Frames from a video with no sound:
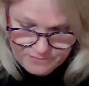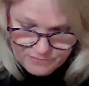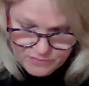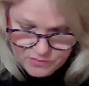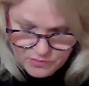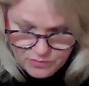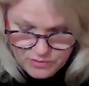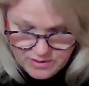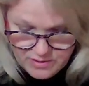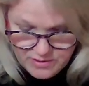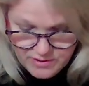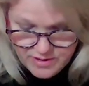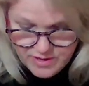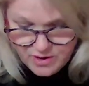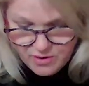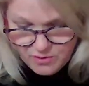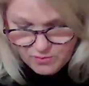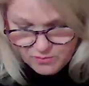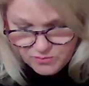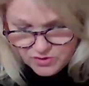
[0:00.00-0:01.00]
So there you
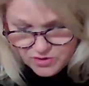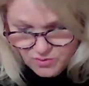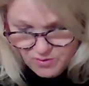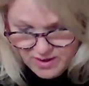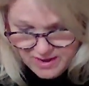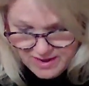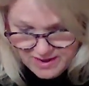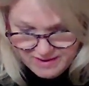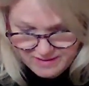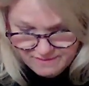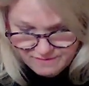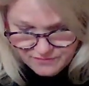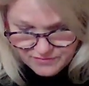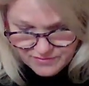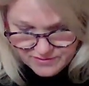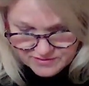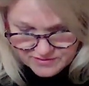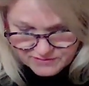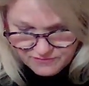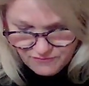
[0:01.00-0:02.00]
go. You have
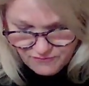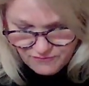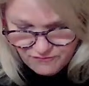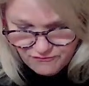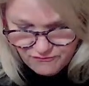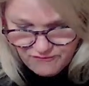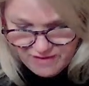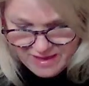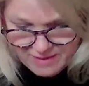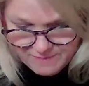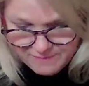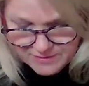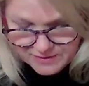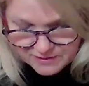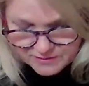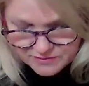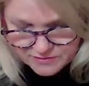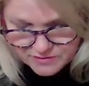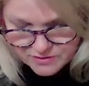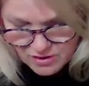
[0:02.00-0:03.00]
this fabulous
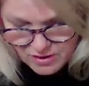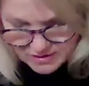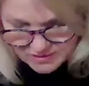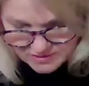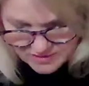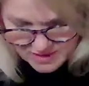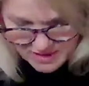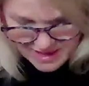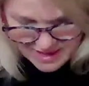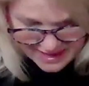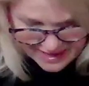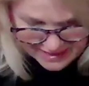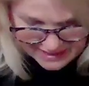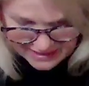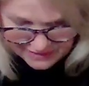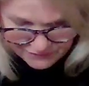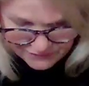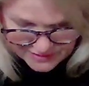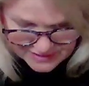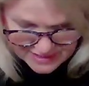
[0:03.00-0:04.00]
sauce.
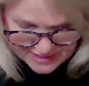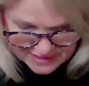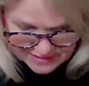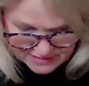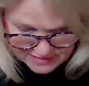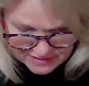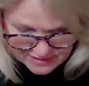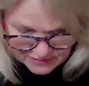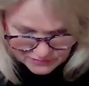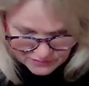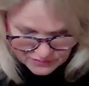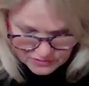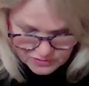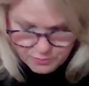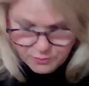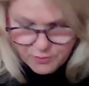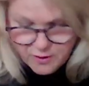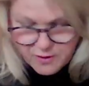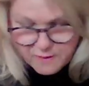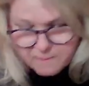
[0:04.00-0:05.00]
And if you taste it at this
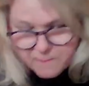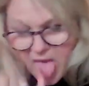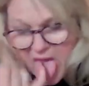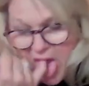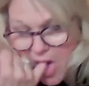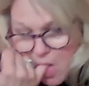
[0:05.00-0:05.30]
point,